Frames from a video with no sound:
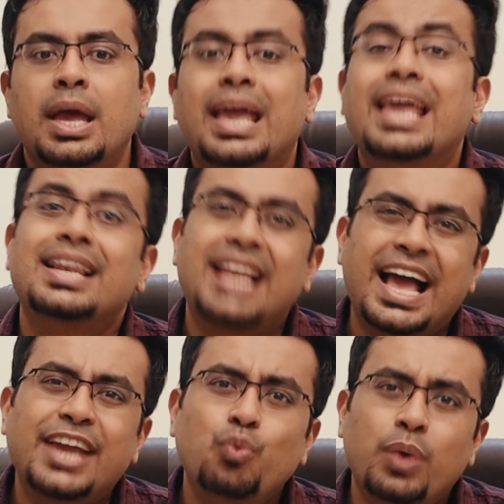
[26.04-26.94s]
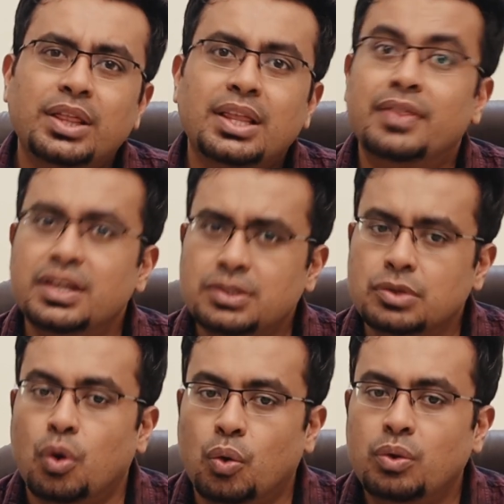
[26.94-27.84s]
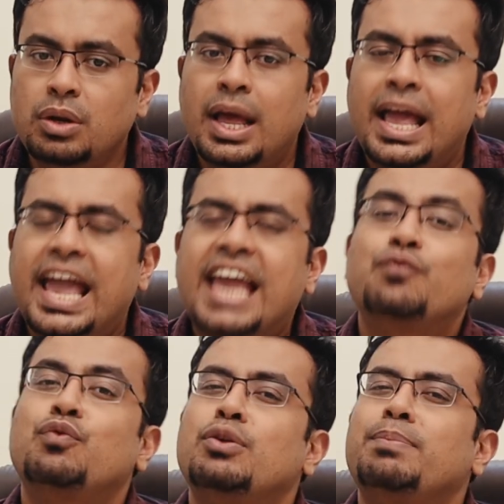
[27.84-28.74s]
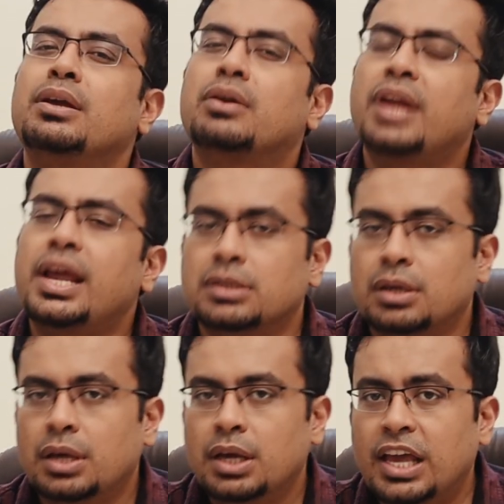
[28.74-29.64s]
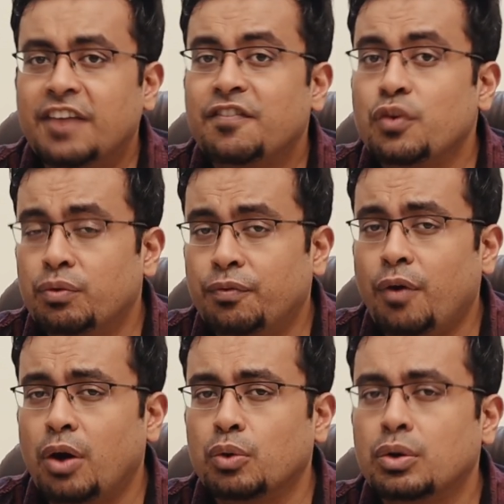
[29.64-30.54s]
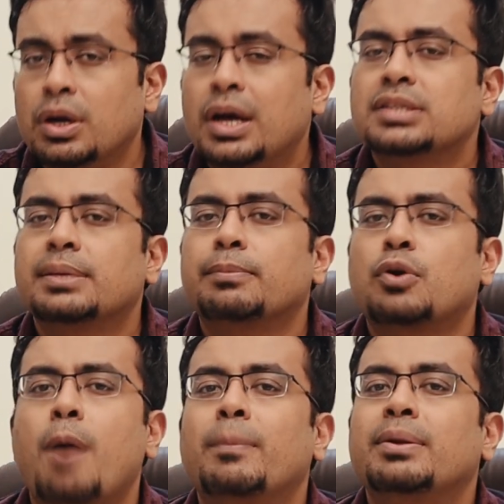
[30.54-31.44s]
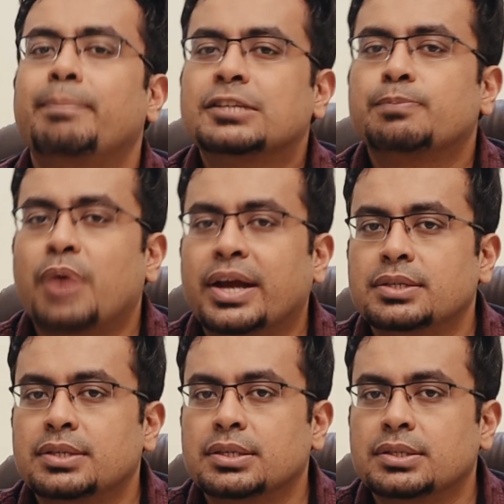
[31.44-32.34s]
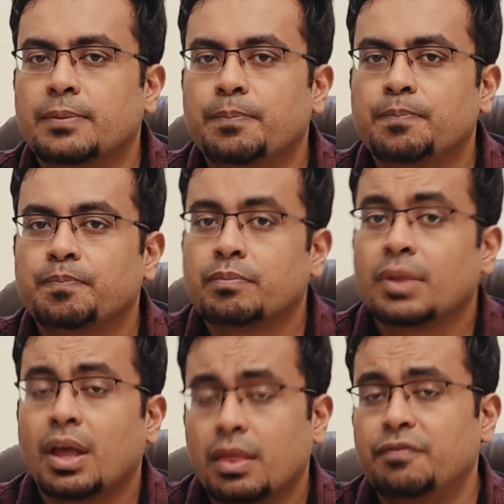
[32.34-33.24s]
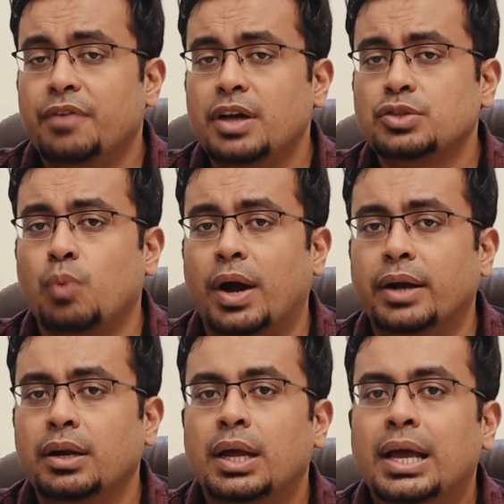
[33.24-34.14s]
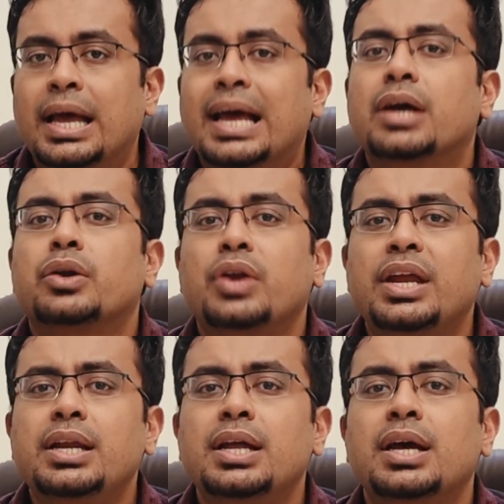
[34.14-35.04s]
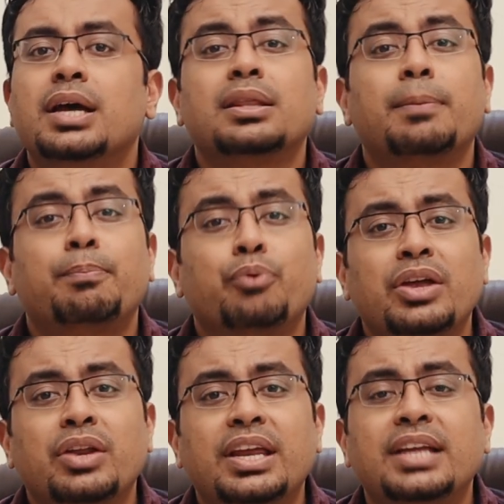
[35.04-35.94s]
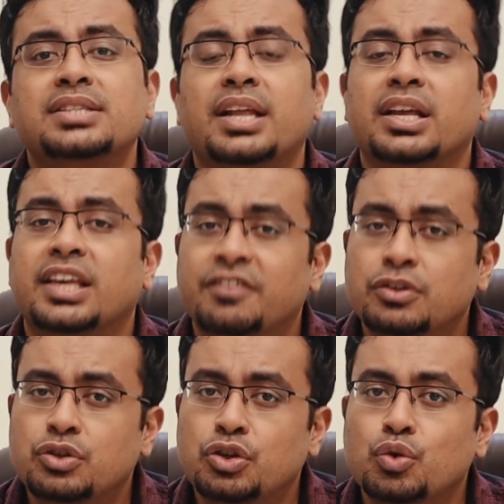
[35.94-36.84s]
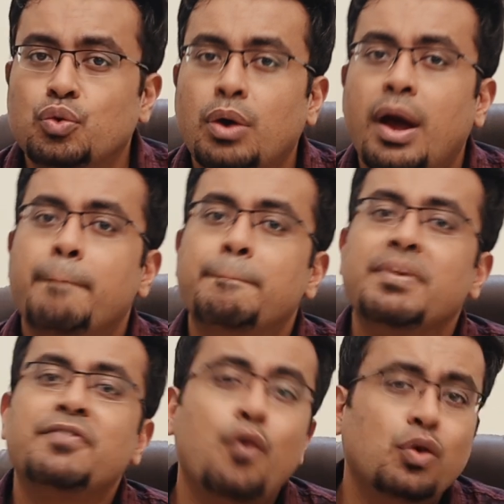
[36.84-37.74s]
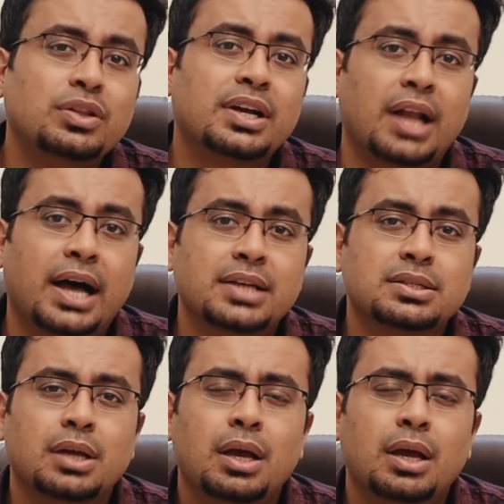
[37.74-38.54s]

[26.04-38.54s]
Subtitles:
In line with this goal, it would be great if you would follow some common best practices. The first one, read the pre-reads that are given to you before the class.